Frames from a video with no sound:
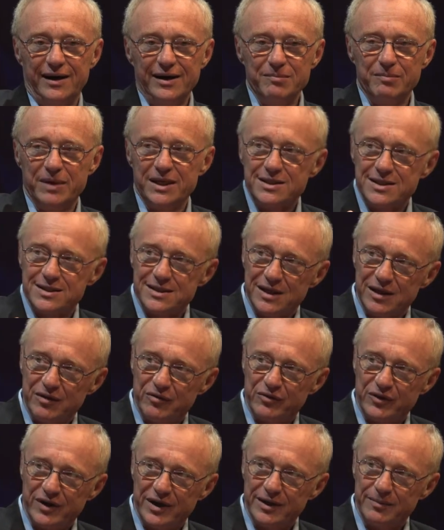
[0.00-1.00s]
I
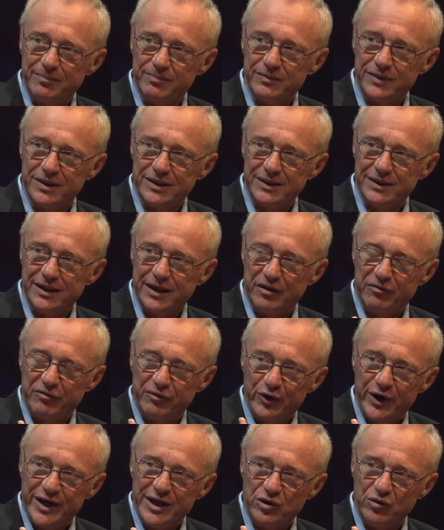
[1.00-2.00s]
myself, I'm
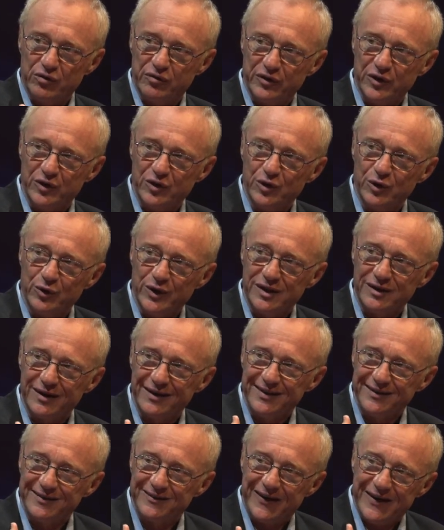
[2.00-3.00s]
afraid of it. You know, it,
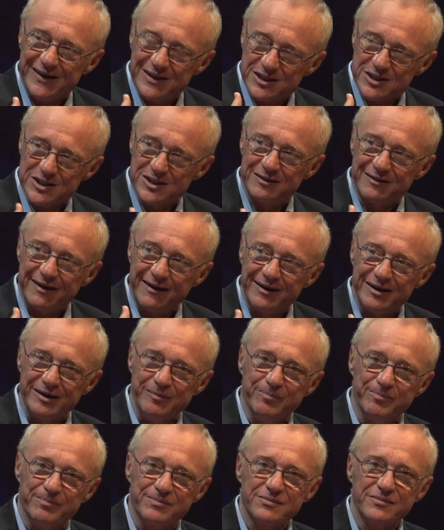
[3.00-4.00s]
it takes
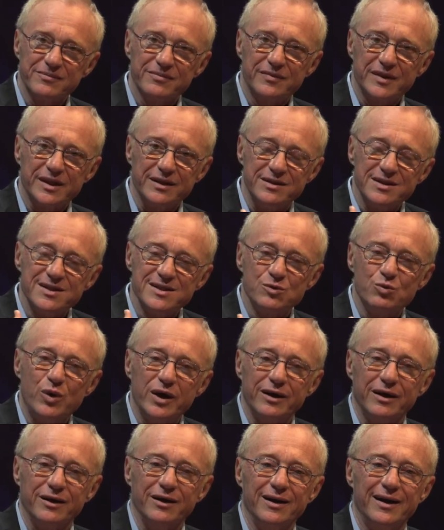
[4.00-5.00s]
time. This is
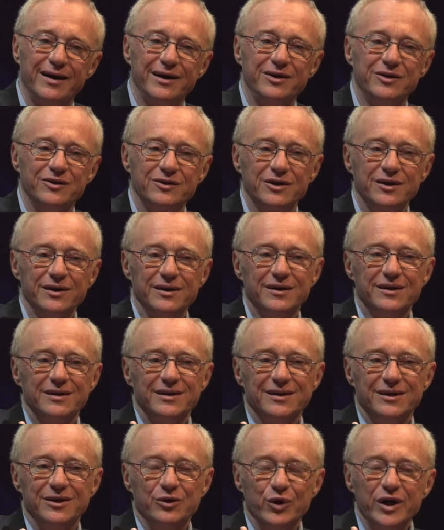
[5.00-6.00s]
why I like
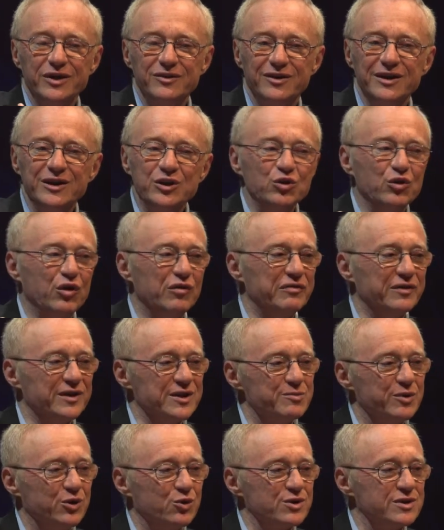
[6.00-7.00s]
writing
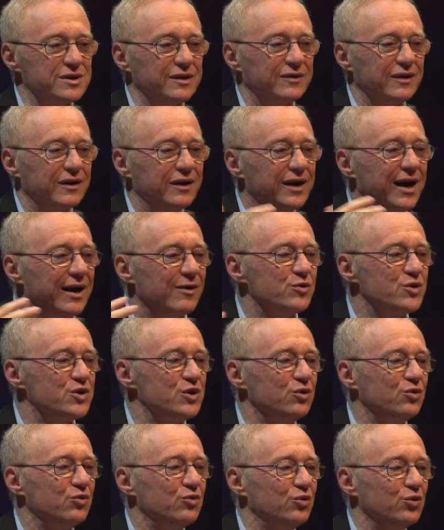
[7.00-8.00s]
novels because it allows
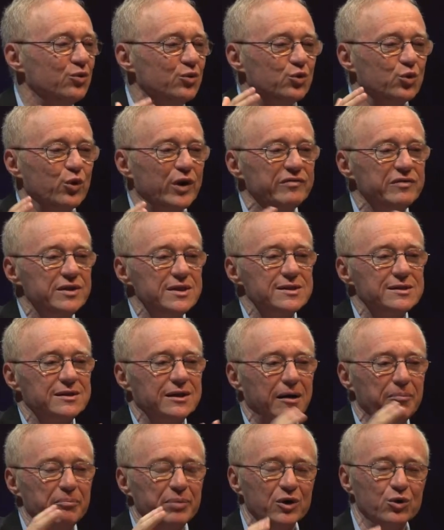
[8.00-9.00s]
you to, to have this
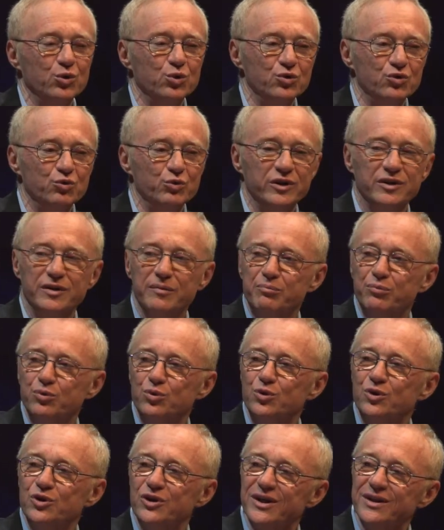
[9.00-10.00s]
couplehood with the
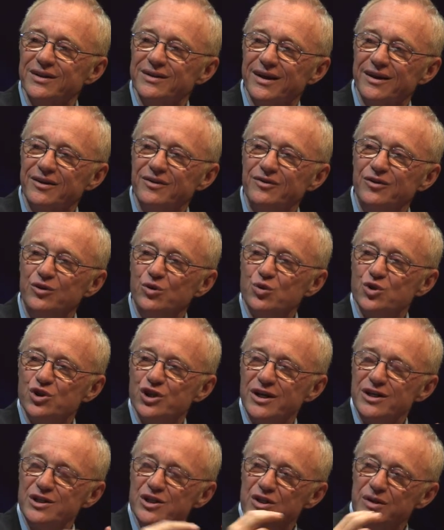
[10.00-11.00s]
book and, and you
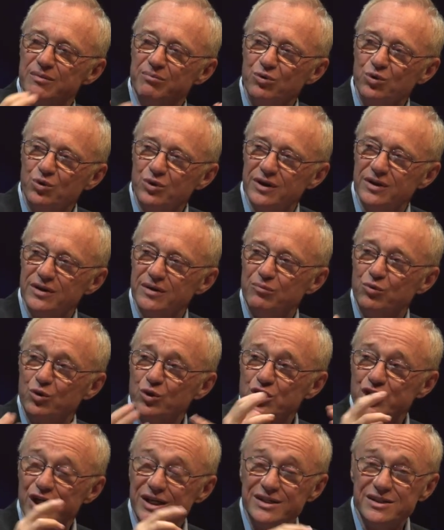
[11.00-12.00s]
change the book and the
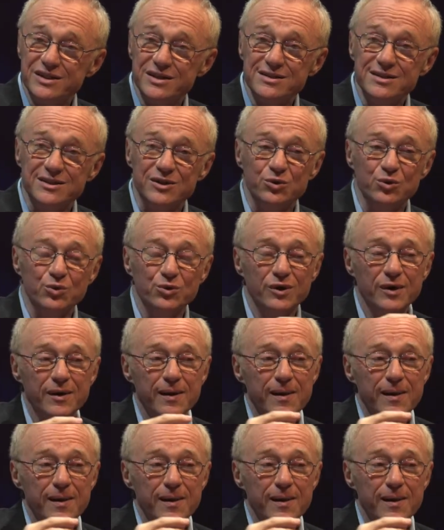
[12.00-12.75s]
book changes you.